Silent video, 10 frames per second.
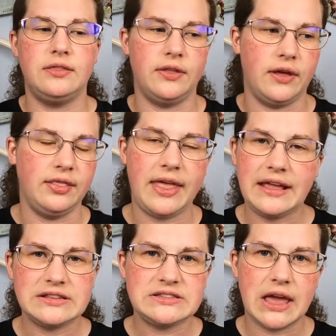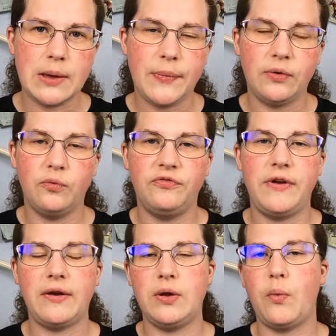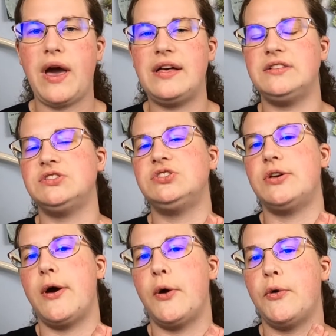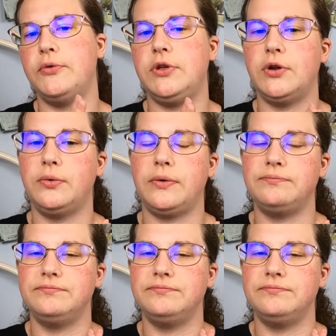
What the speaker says: the landscape very well, so you know,